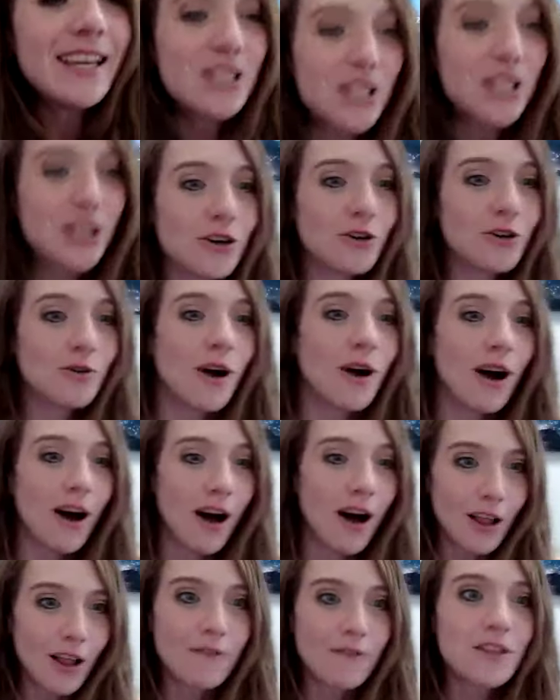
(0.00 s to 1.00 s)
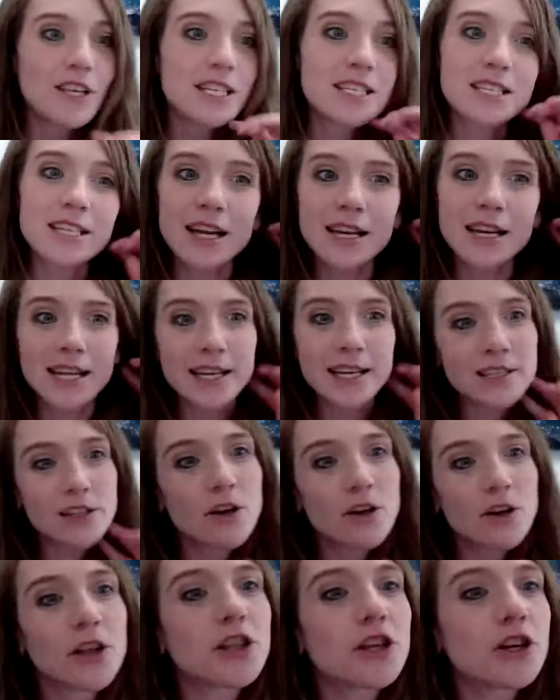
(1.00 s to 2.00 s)
into all of the studies,
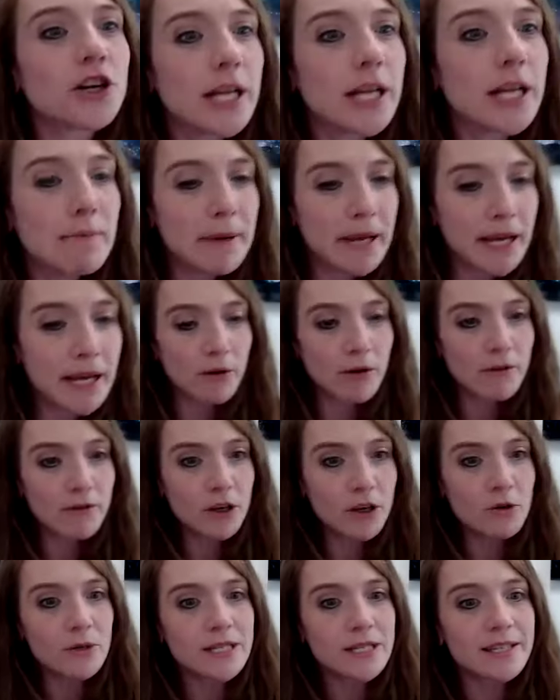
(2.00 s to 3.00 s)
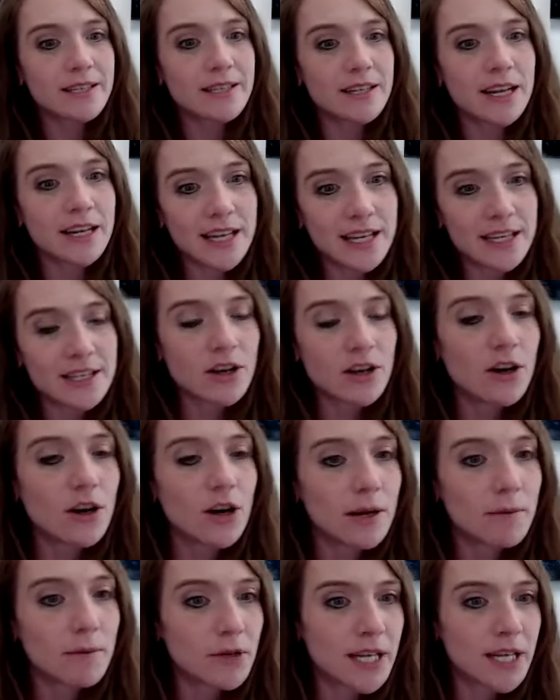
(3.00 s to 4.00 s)
all the 30 peer-reviewed studies
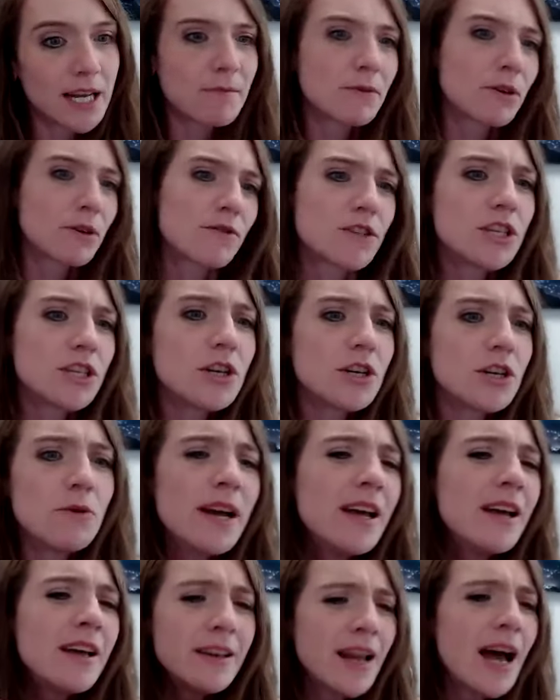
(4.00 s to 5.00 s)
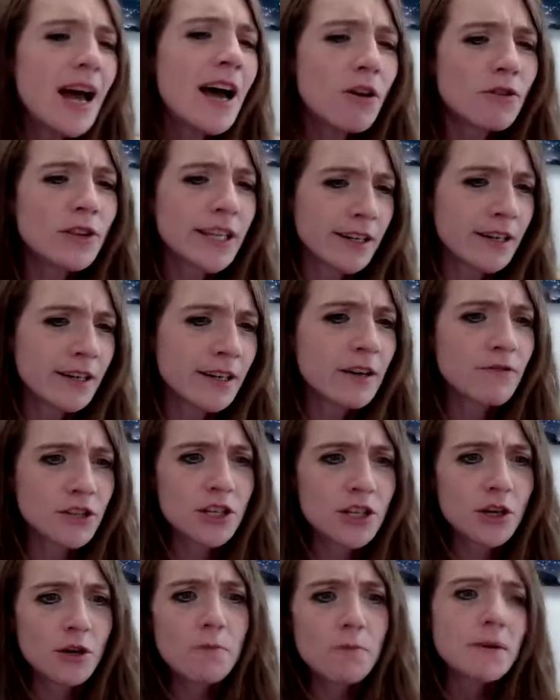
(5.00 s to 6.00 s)
on pertanium nerve 2, not only nerve
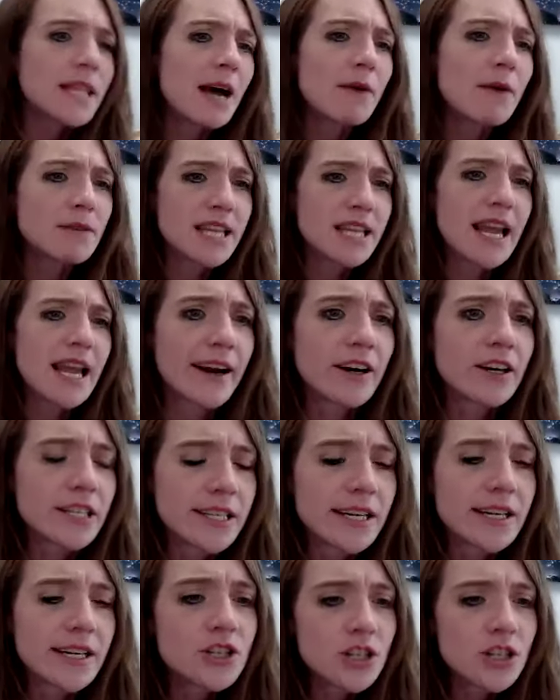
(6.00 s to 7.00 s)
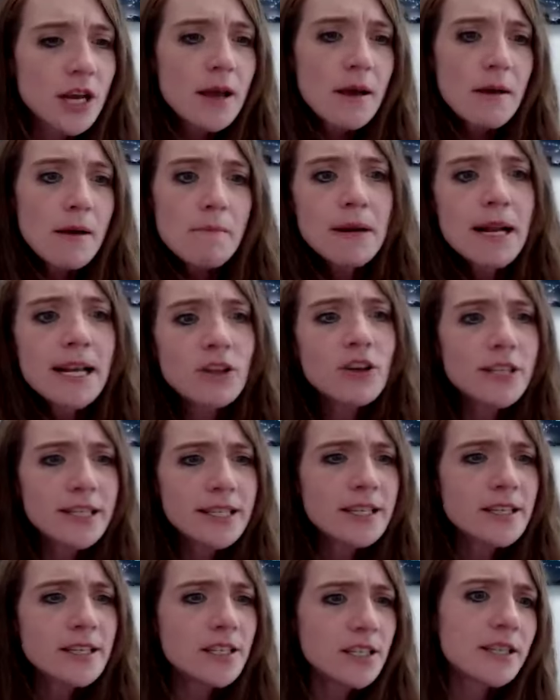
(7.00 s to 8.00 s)
2, but that was the heritage. But I
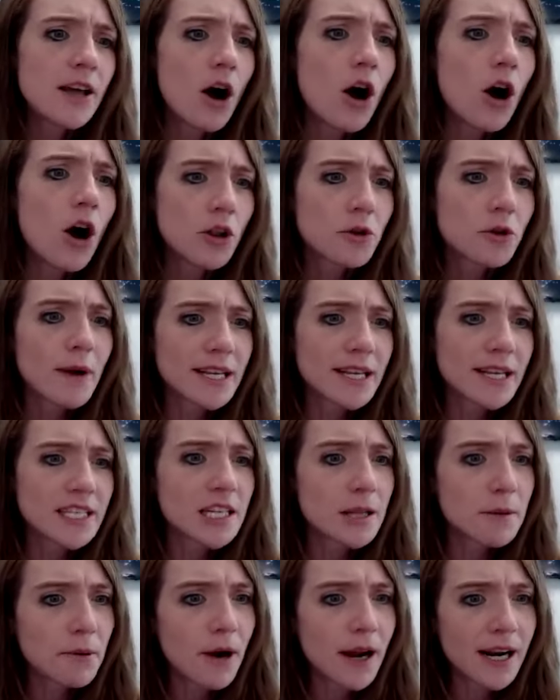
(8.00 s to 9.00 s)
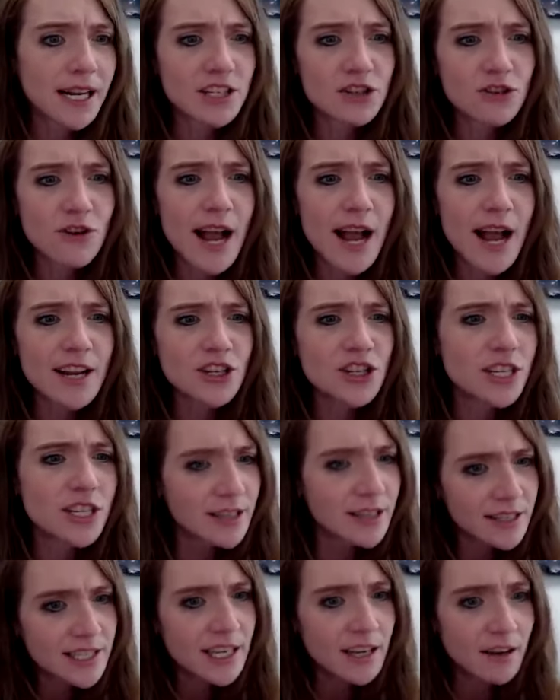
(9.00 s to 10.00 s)
looked into all the rest of the product strategy
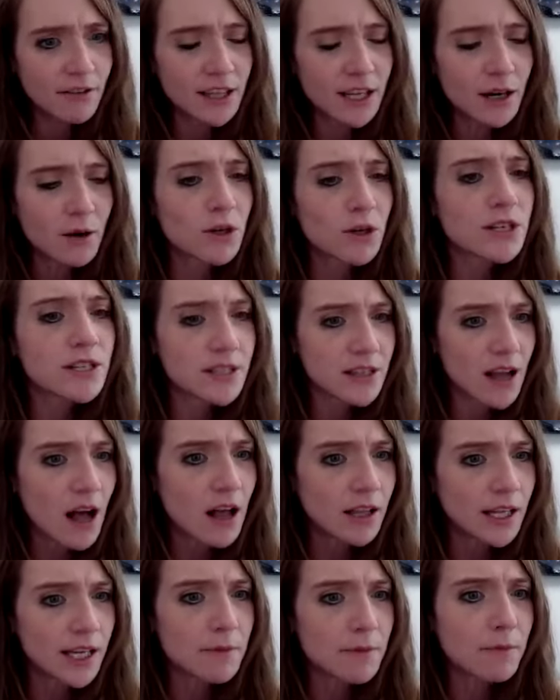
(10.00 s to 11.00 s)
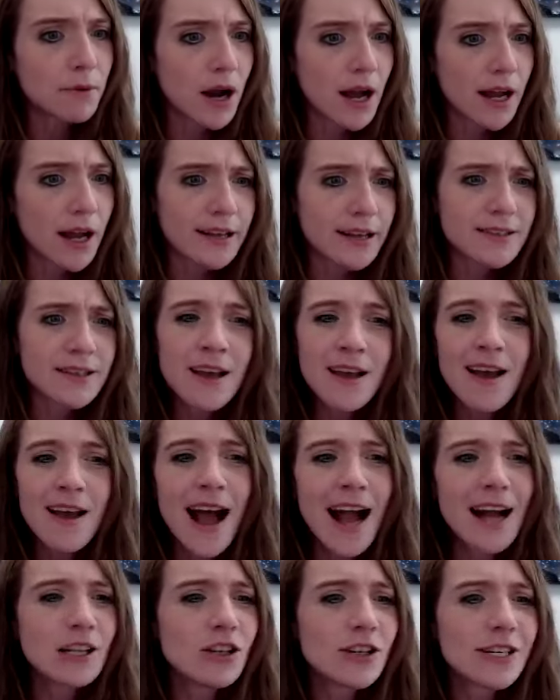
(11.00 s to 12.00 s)
to see if there were solid products.
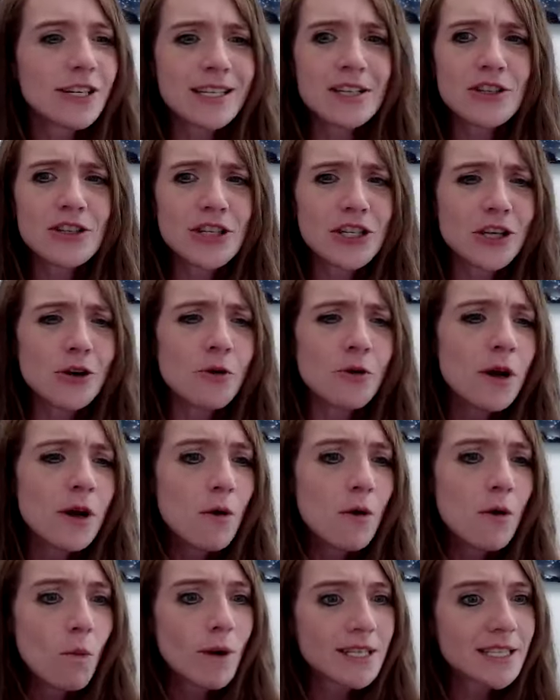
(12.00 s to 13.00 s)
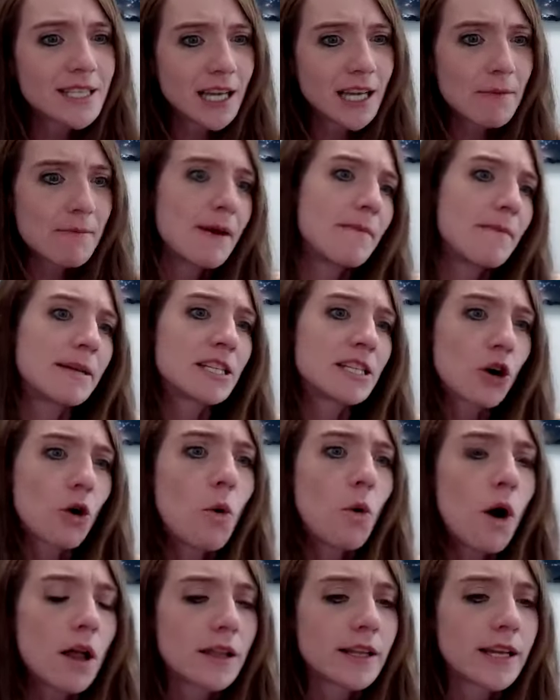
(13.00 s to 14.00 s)
I looked into what's the commitment to
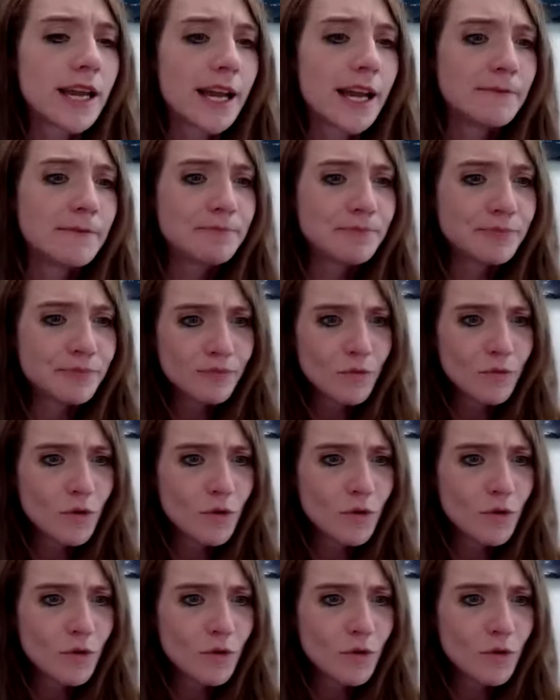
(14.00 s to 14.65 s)
quality,